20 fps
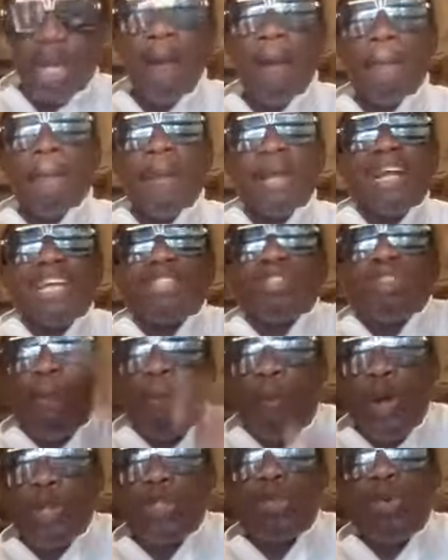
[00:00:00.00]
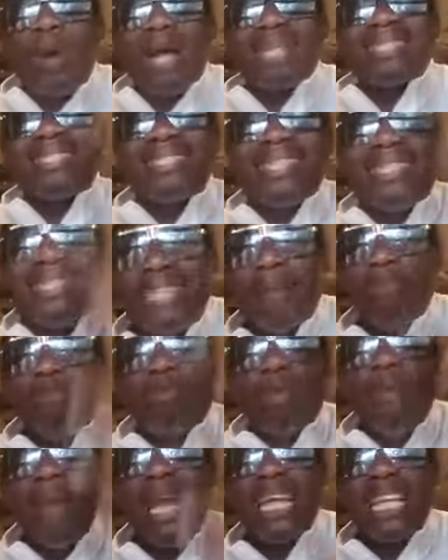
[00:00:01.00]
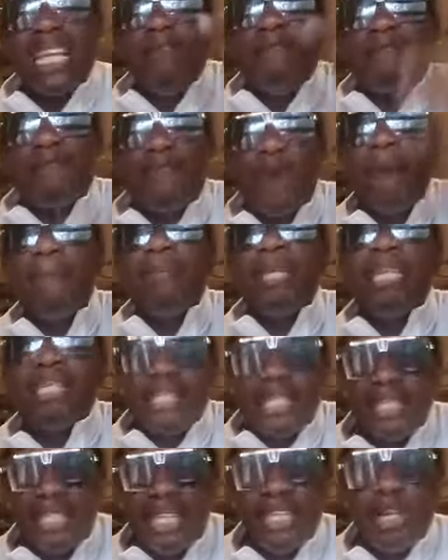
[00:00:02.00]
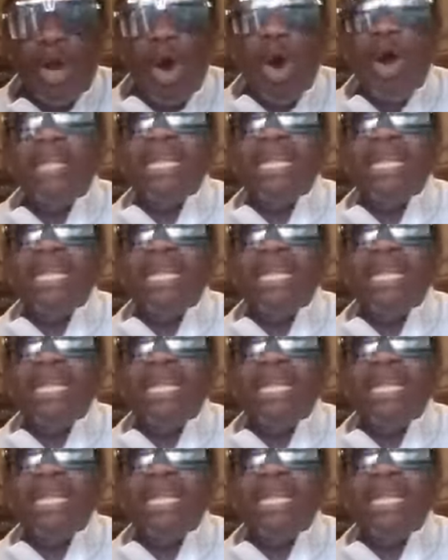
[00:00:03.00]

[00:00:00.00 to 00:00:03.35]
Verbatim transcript: but you are supposed to assist them to make informed decision on